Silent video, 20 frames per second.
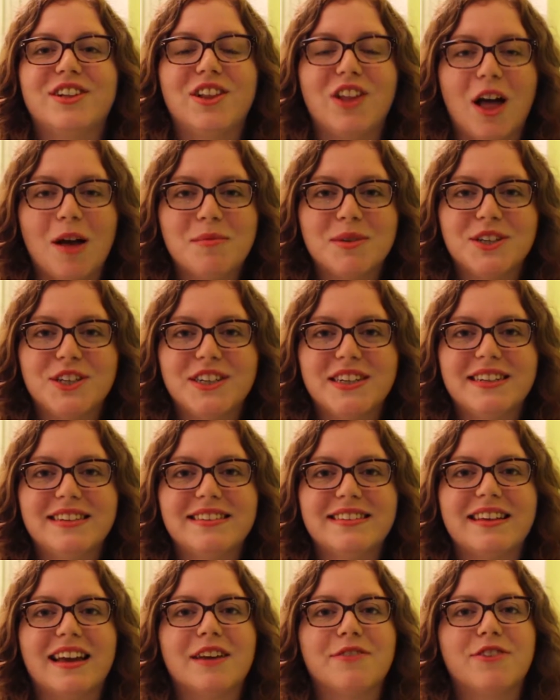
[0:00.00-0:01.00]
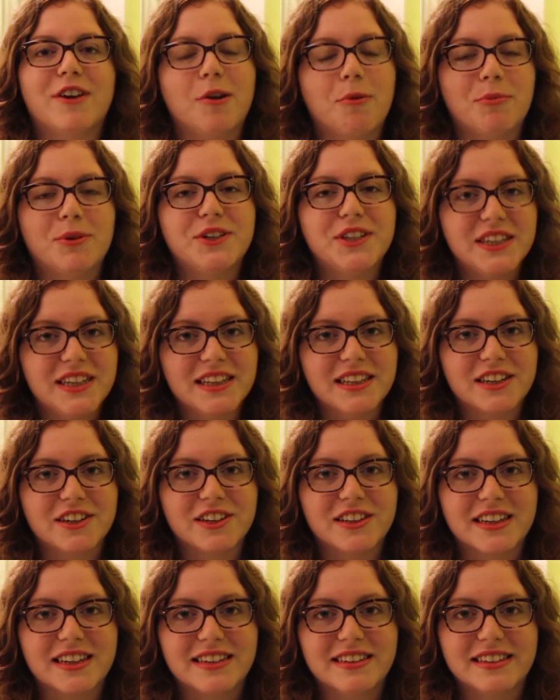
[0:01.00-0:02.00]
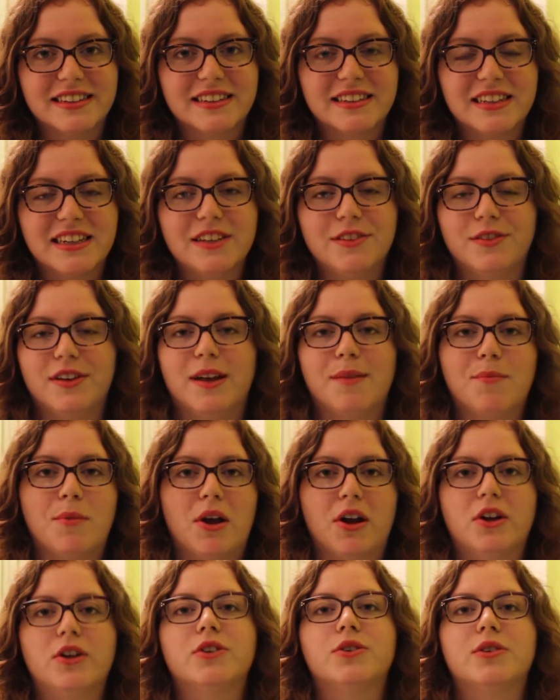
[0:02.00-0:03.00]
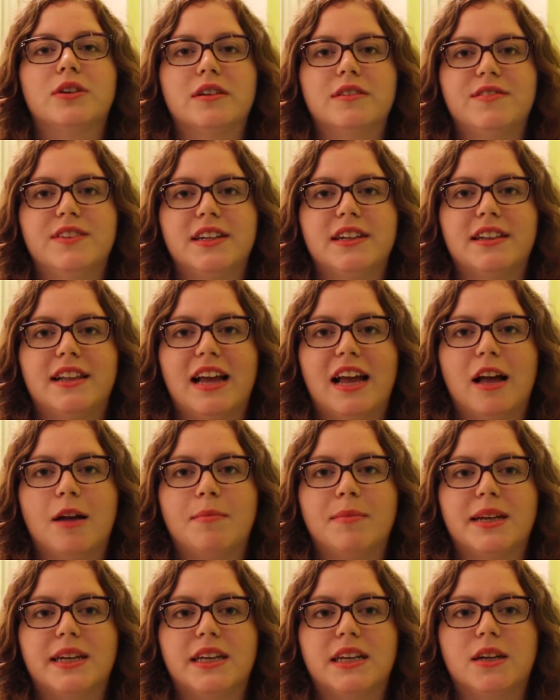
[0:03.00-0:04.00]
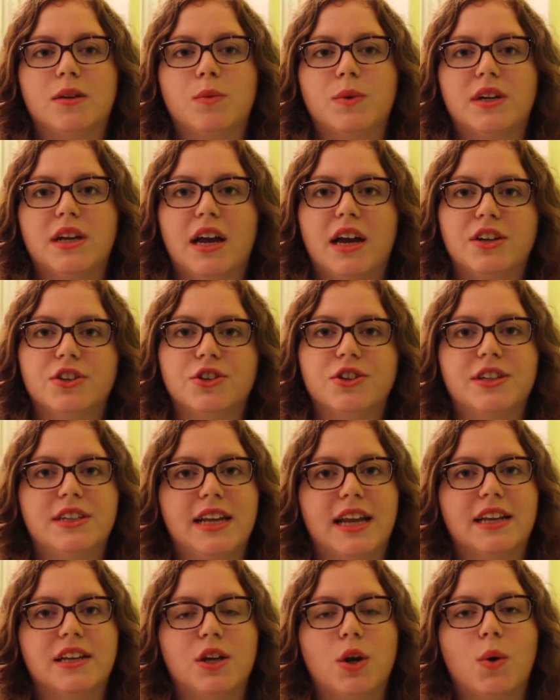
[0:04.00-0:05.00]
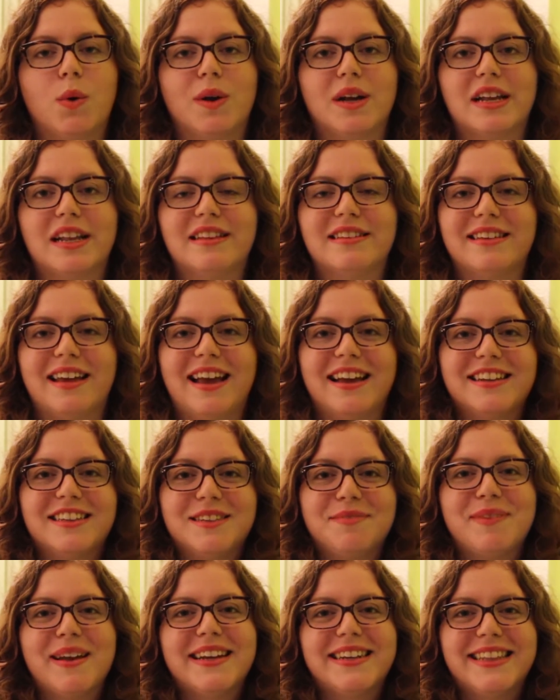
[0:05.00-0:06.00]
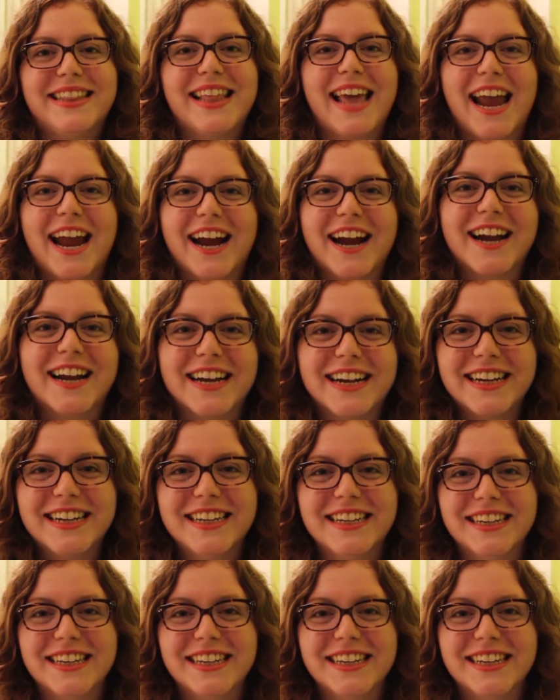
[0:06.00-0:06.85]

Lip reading: claw machines I found particularly addictive. I'm not going to reveal how many 100 yen coins I spent there,